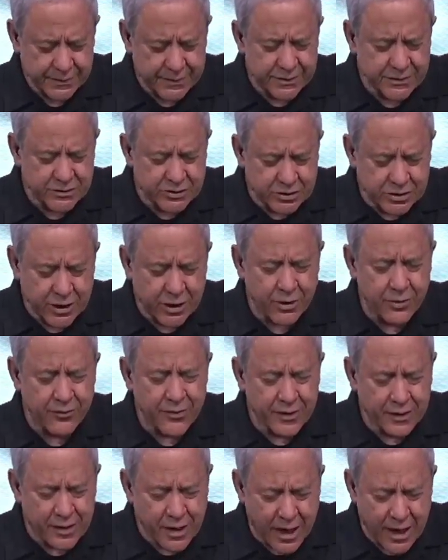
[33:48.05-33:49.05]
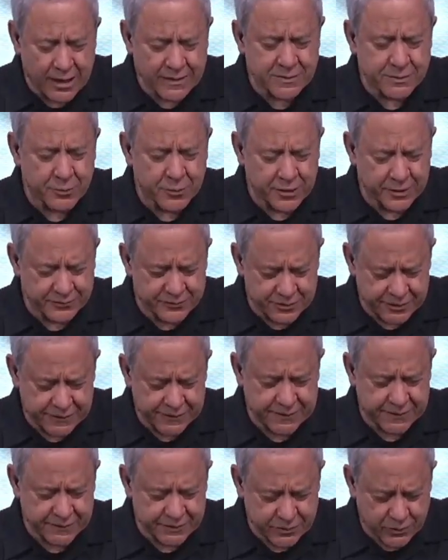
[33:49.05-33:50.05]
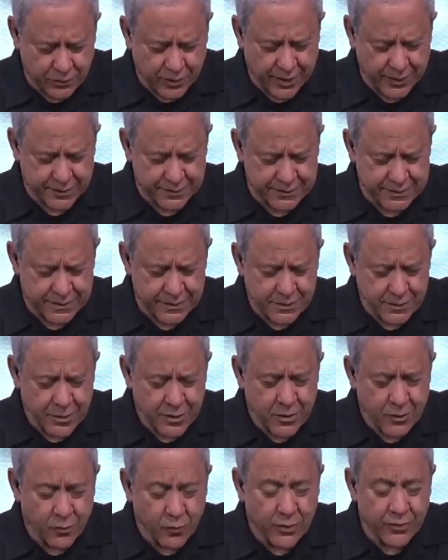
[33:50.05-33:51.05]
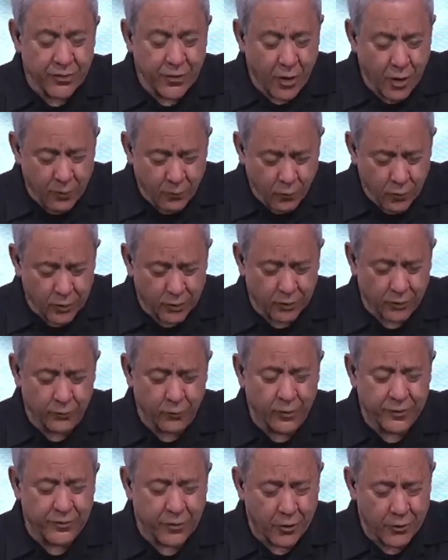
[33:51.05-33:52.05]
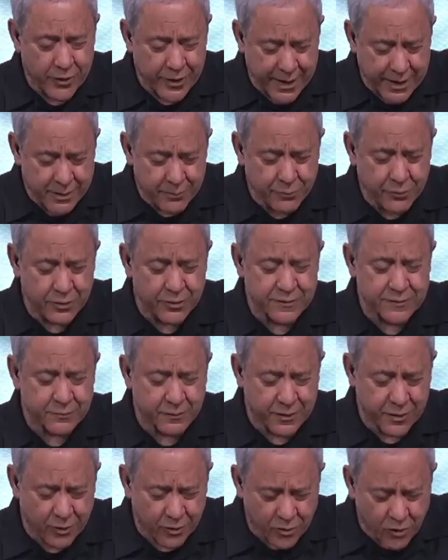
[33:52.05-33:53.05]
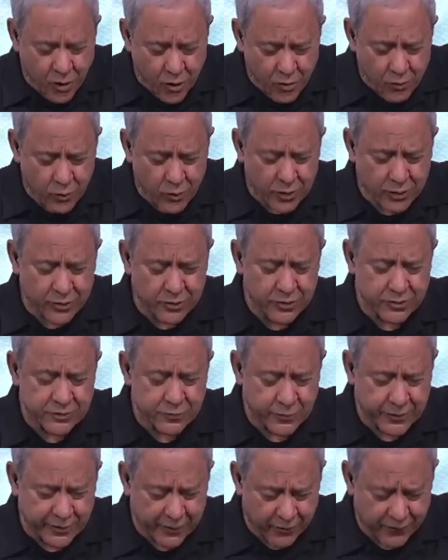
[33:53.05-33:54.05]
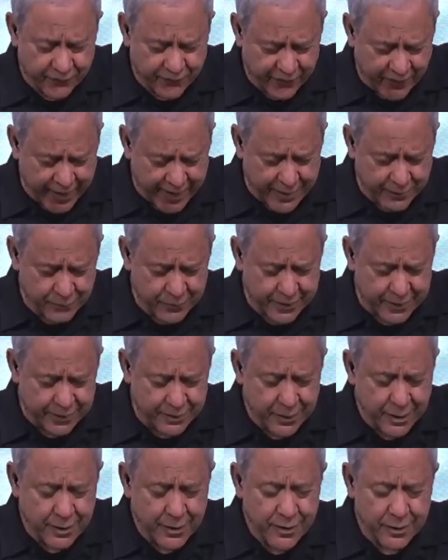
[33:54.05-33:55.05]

to share the gospel of Jesus Christ with our world, with our neighbors, with our coworkers, with our family,